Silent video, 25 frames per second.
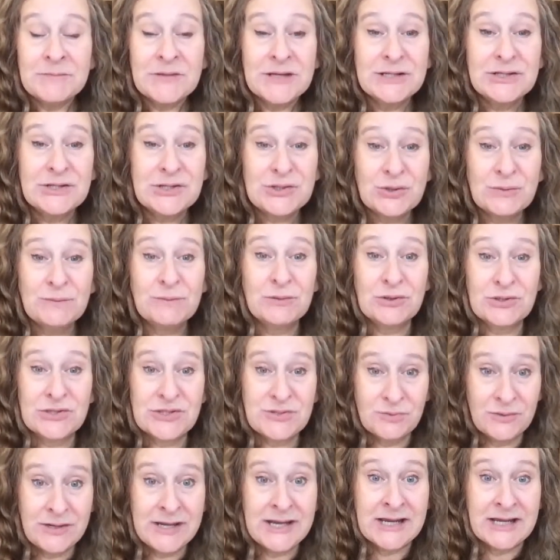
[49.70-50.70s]
It's super
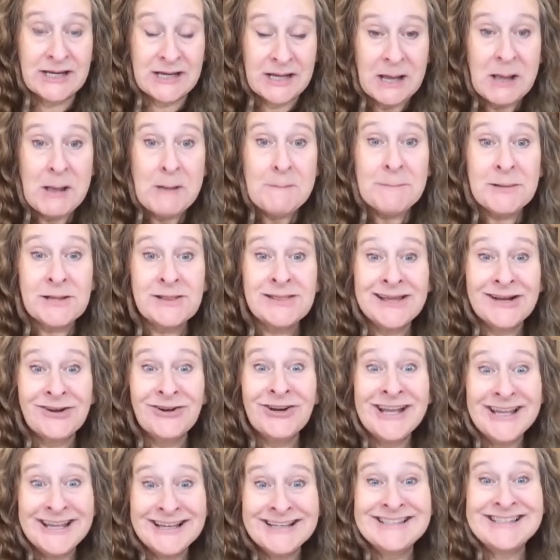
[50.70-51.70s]
sweet, but
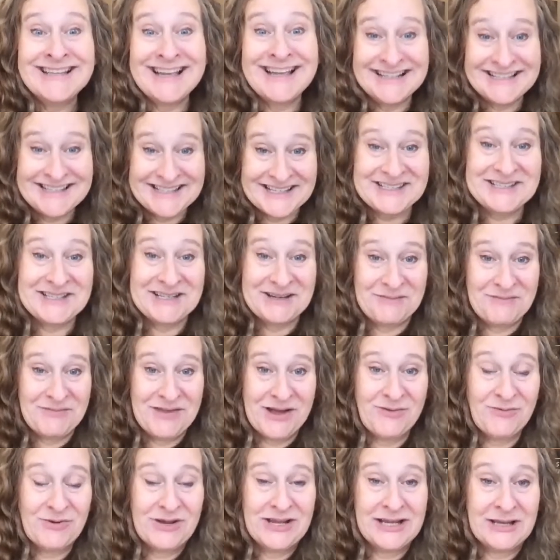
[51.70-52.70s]
there is a system
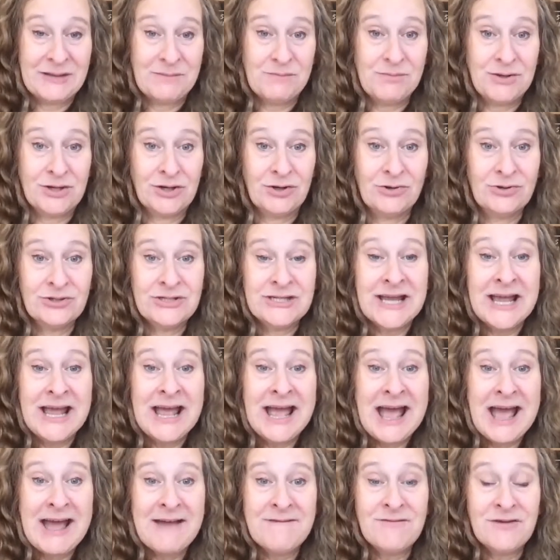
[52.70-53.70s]
that we can build.
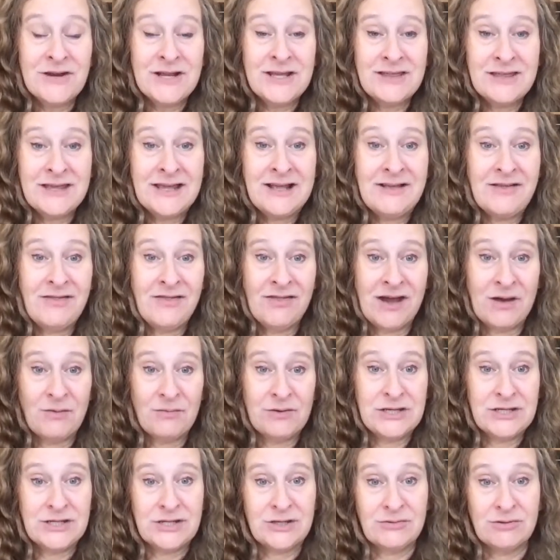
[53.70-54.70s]
Everything that
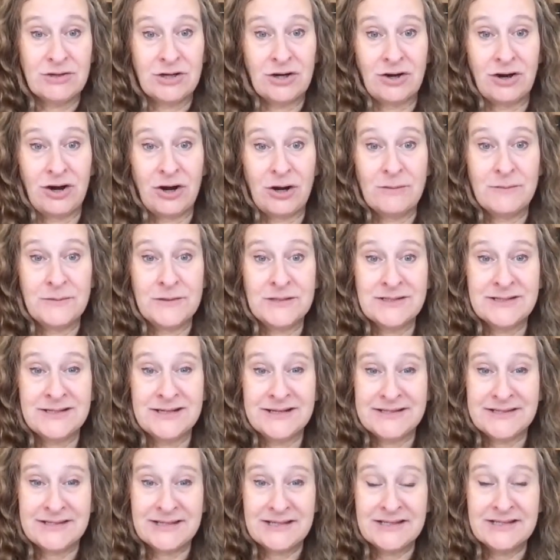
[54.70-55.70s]
we do in our art
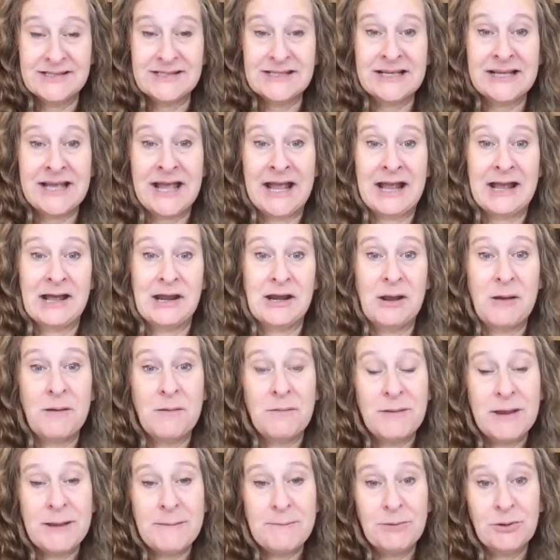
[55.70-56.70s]
businesses can
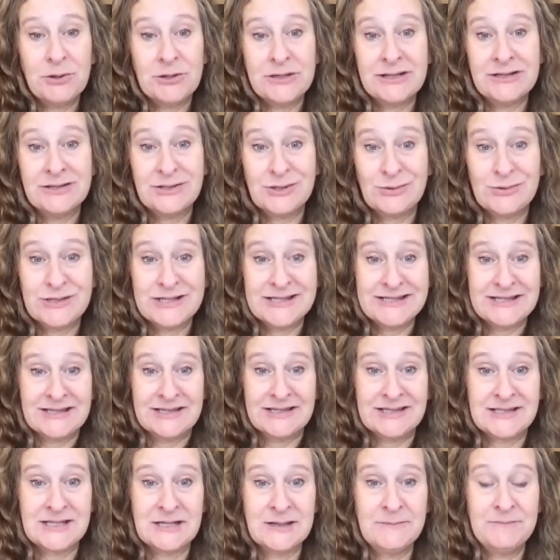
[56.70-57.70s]
be put into a
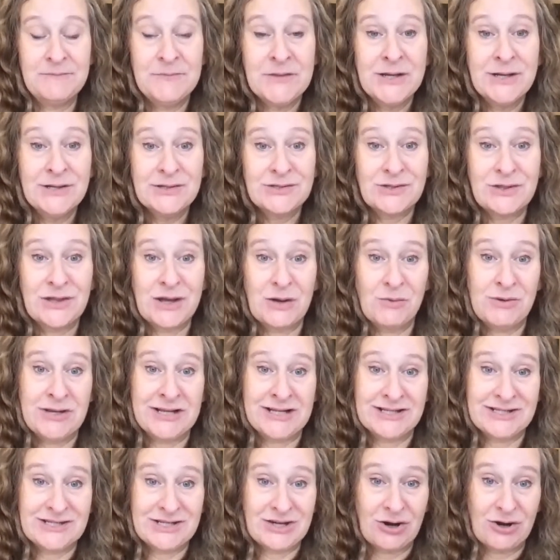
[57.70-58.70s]
system so that we
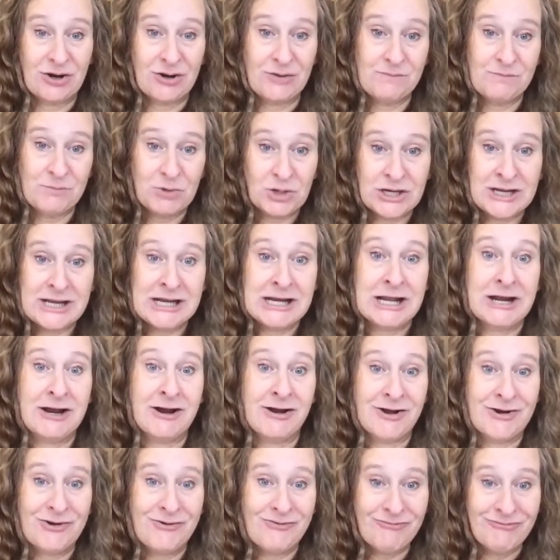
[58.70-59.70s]
can start putting it
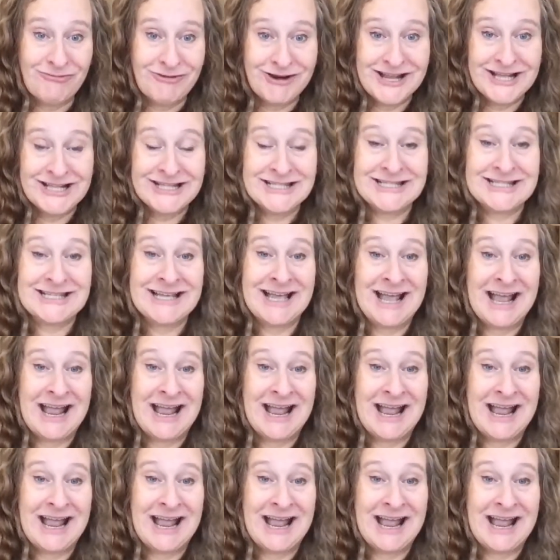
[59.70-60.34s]
on rinse